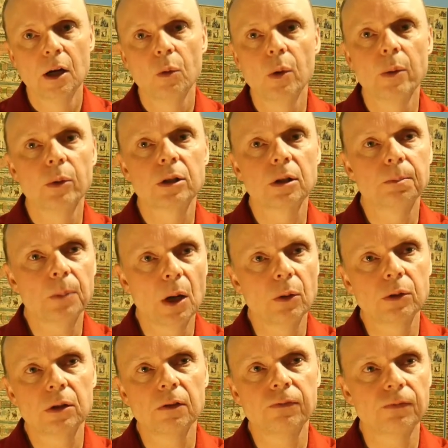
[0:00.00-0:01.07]
We were
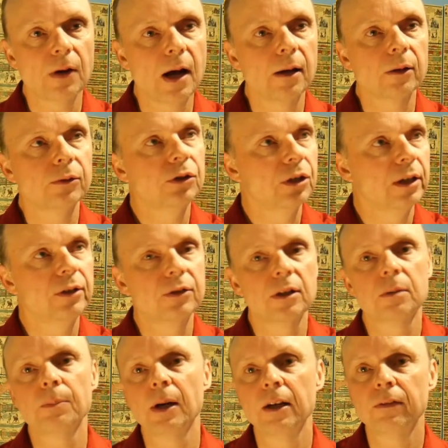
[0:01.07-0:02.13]
supposed to follow
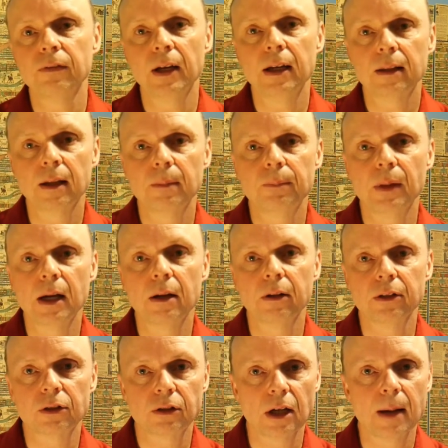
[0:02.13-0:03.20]
Jesus by faith up there
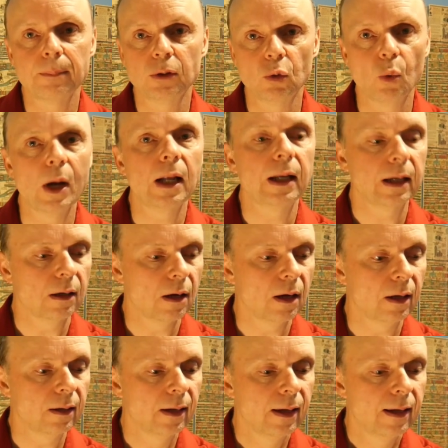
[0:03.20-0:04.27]
and stop dwelling
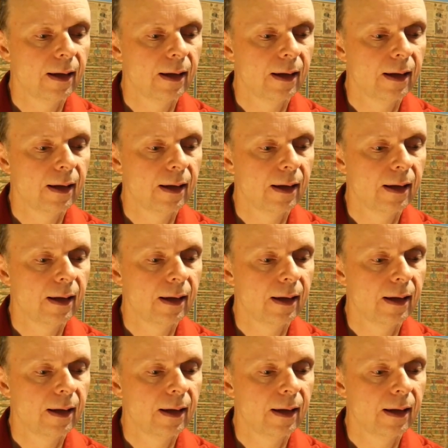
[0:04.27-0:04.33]
on